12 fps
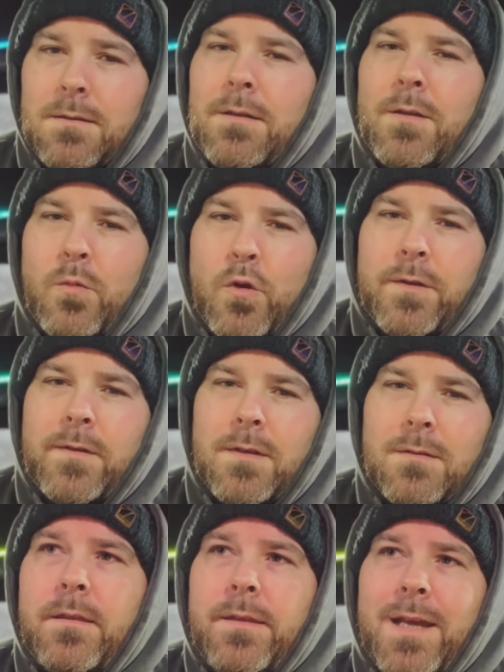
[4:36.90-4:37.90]
The wood.
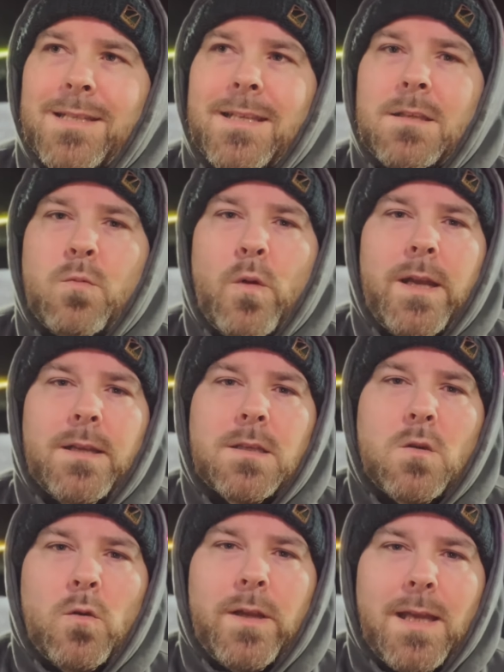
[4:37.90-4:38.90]
This is where it's
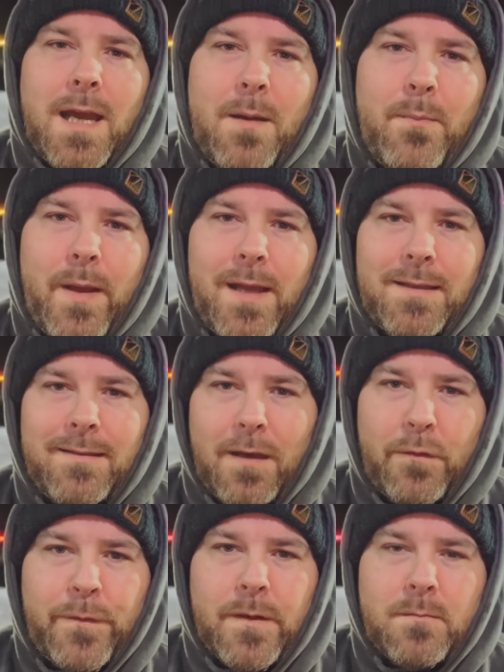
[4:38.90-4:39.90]
going to get a bit
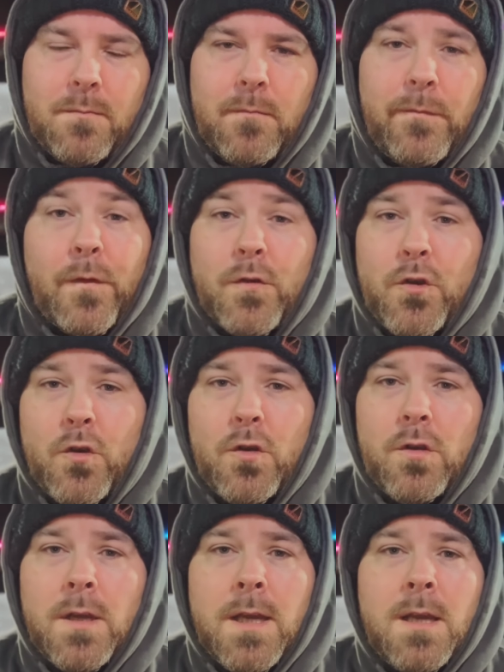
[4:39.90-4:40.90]
different for
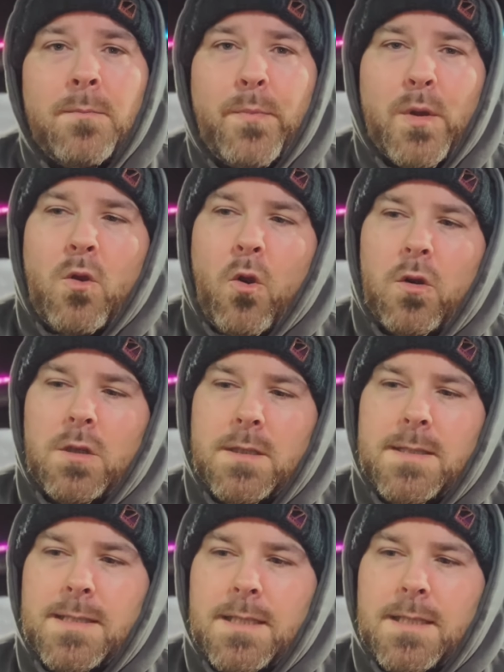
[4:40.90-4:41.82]
you, because